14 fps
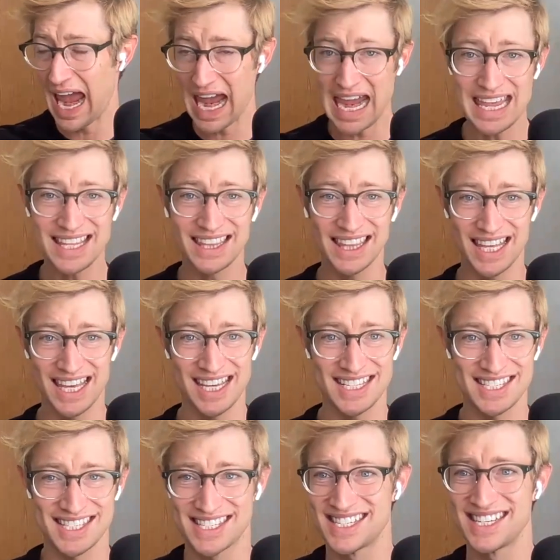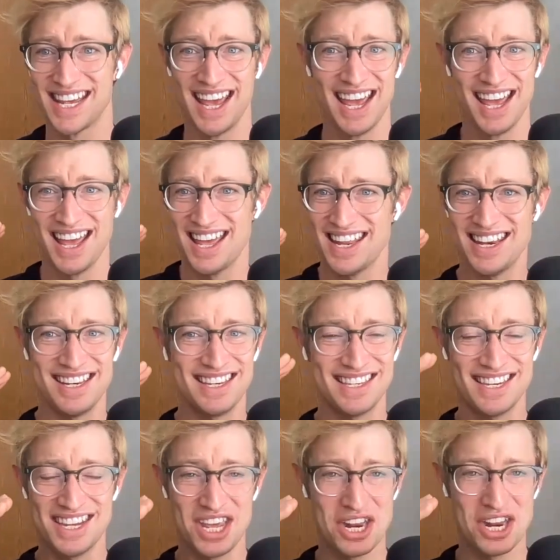A list mm-hmm.
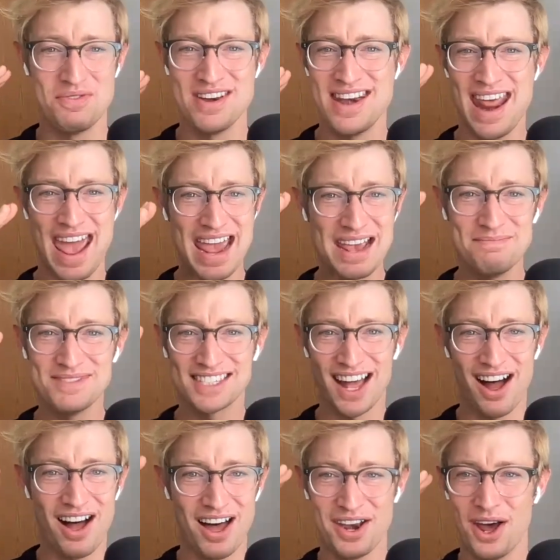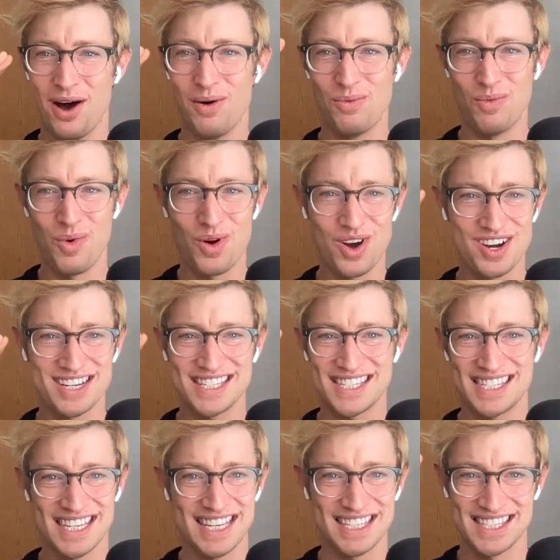you know, names on award
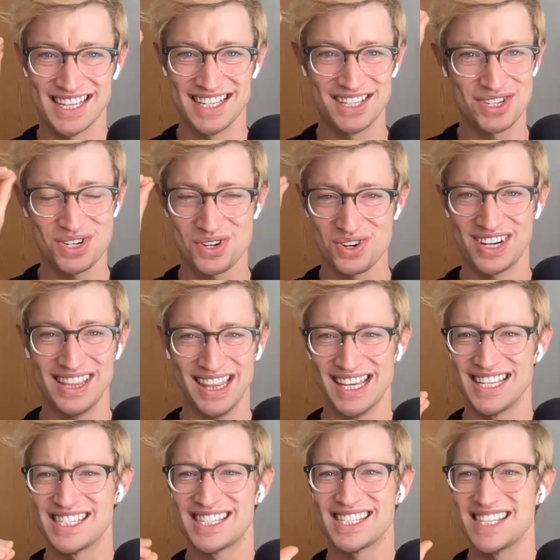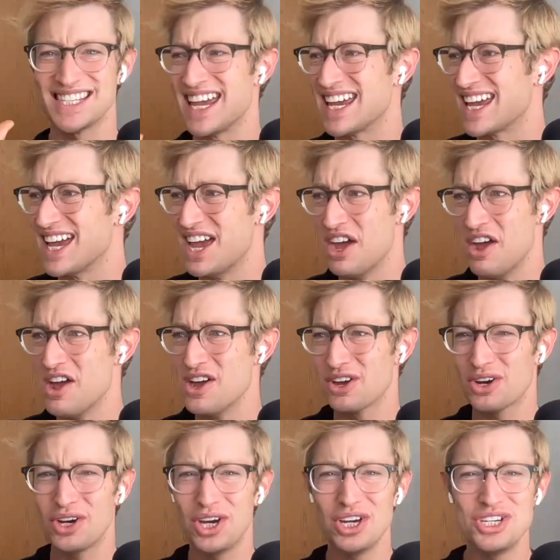seasons shortlists. Like,
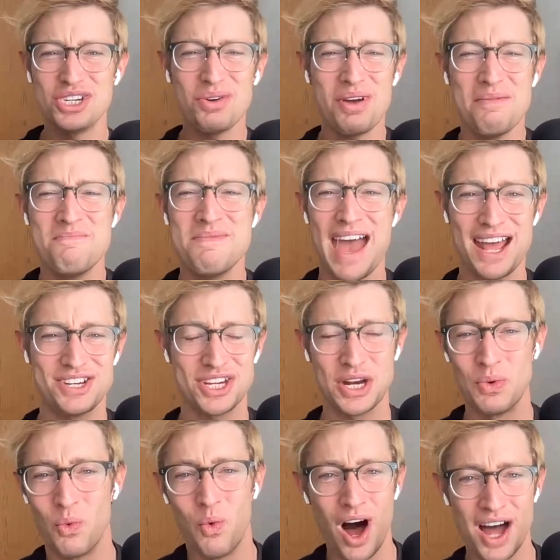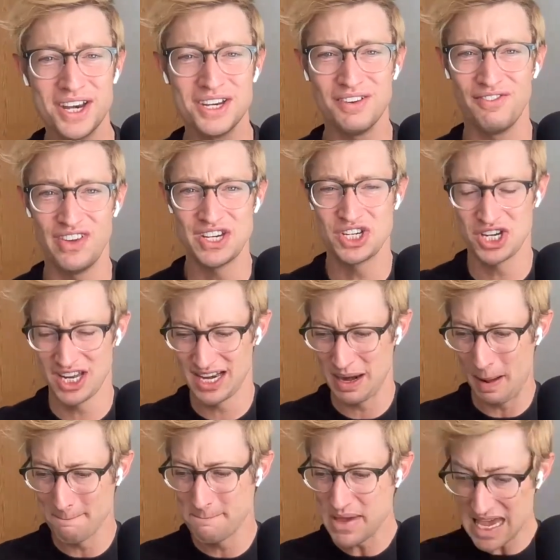could you imagine WandaVision
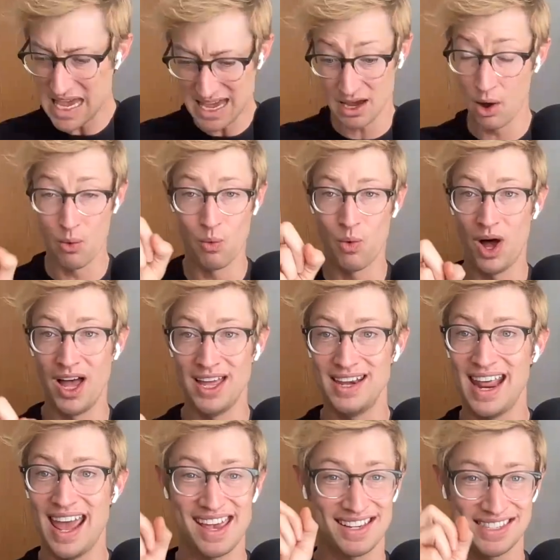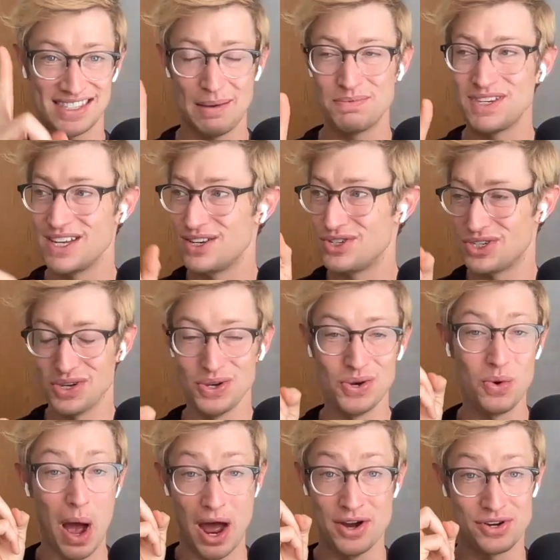being one, accepted,
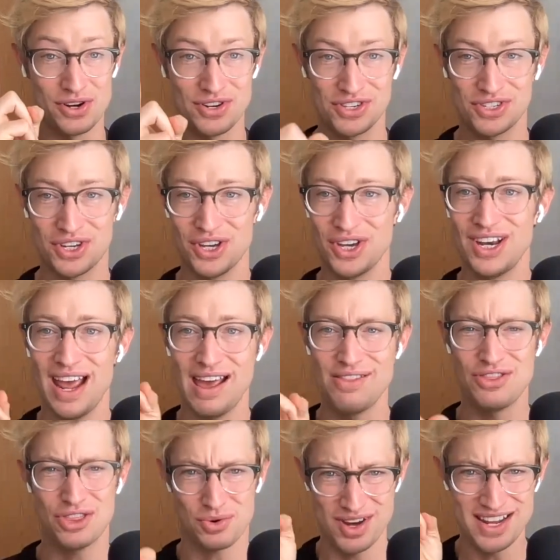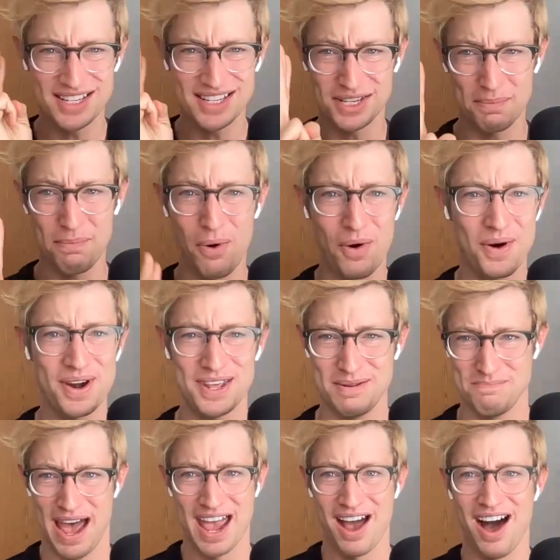two, understood, and three, supported
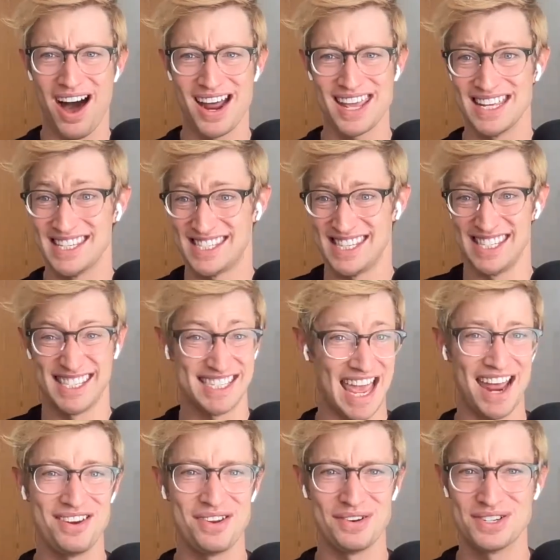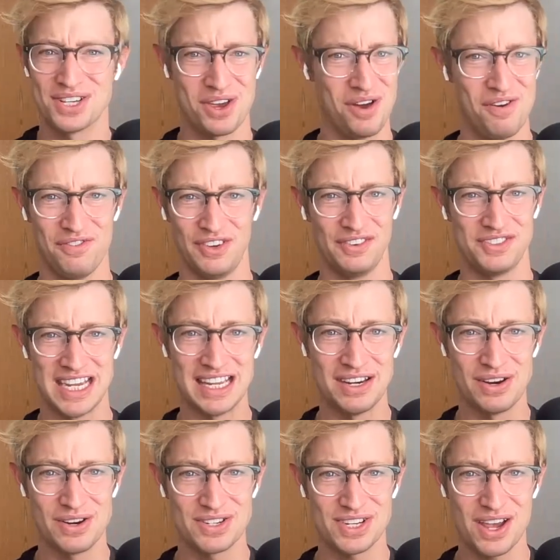by audiences 10 years ago, 15
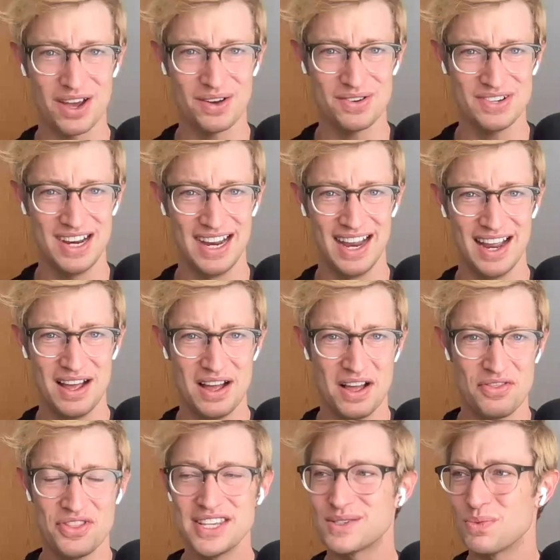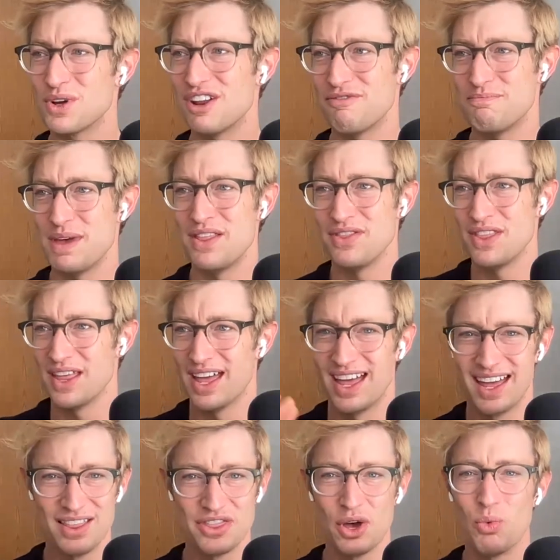years ago? But this think- would have been
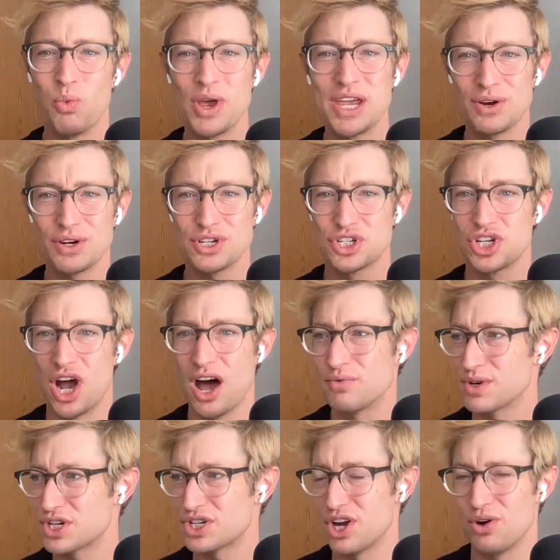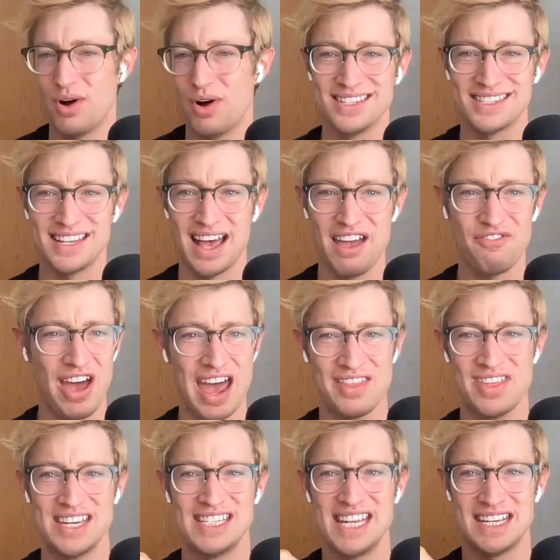the weird genre show on sci-fi
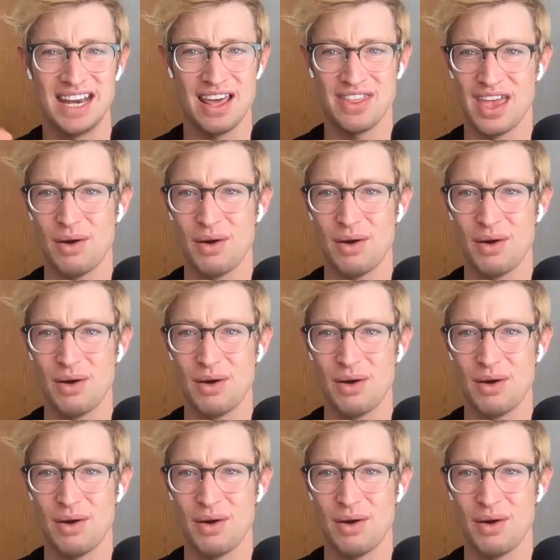that did nothing.